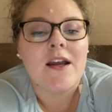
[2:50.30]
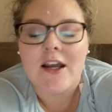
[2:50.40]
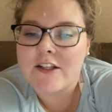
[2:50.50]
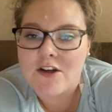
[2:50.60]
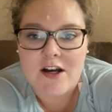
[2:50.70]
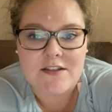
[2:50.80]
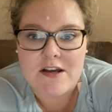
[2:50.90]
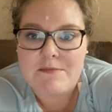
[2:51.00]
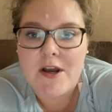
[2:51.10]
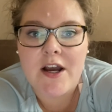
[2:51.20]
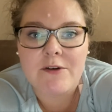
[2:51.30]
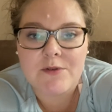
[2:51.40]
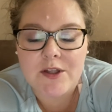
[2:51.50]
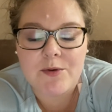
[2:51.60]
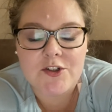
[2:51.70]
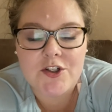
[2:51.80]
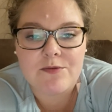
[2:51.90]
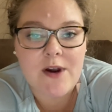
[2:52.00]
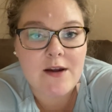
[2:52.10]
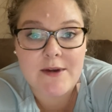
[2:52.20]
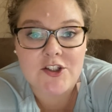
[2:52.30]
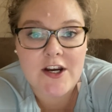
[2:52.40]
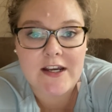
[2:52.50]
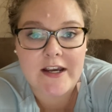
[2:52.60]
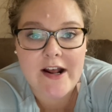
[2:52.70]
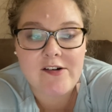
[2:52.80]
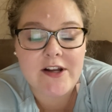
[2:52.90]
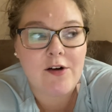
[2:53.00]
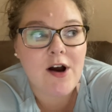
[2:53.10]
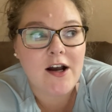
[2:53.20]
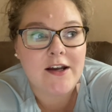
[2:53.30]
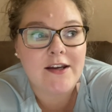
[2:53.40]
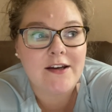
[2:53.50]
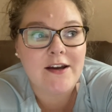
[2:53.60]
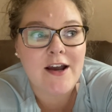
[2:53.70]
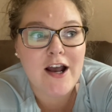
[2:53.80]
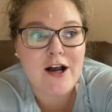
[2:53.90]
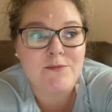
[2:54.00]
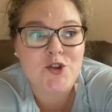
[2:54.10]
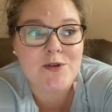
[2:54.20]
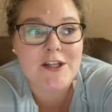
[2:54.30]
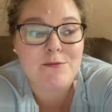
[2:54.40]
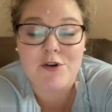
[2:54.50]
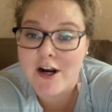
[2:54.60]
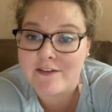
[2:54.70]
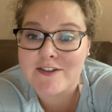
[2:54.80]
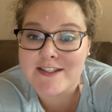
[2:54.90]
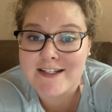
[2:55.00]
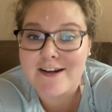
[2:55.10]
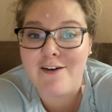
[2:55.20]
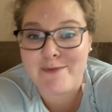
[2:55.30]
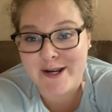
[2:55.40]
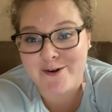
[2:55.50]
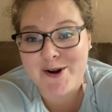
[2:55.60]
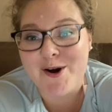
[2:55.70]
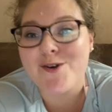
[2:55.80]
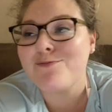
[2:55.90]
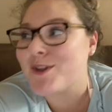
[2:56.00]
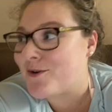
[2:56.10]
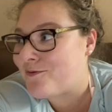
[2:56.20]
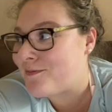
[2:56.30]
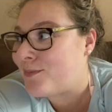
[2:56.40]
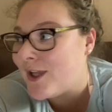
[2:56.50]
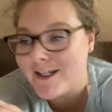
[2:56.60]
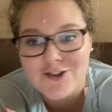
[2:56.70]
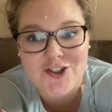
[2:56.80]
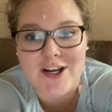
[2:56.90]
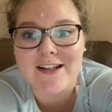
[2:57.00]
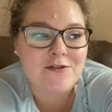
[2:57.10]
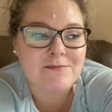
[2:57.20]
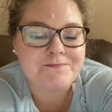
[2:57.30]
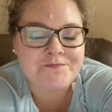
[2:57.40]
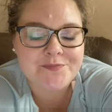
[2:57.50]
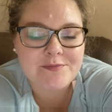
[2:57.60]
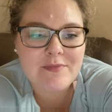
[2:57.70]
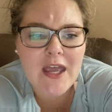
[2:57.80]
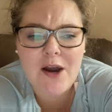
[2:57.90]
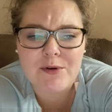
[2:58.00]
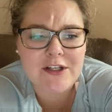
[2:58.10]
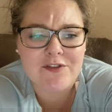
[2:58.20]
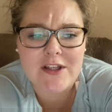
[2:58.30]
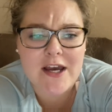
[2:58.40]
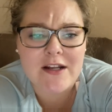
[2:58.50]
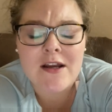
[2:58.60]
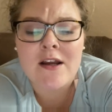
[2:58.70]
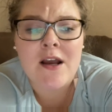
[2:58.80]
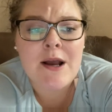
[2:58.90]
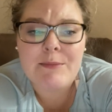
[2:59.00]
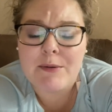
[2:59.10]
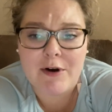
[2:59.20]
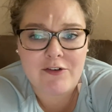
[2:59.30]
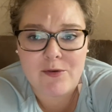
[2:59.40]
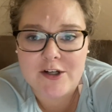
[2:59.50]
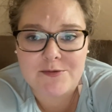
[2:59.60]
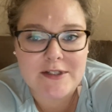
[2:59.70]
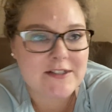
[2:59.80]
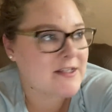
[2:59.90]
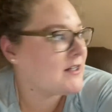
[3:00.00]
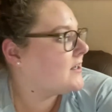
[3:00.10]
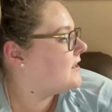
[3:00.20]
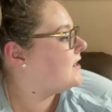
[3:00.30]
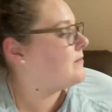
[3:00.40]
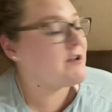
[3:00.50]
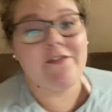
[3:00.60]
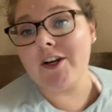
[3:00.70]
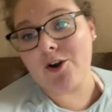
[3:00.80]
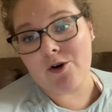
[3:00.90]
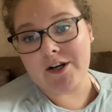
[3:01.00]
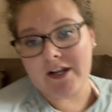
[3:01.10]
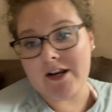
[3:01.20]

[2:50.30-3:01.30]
It's awesome. I really would recommend checking it out. Now I um, do it in the privacy of my own home with the blind shut. I wouldn't even let my boyfriend watch me. It's like, I'm not very coordinated.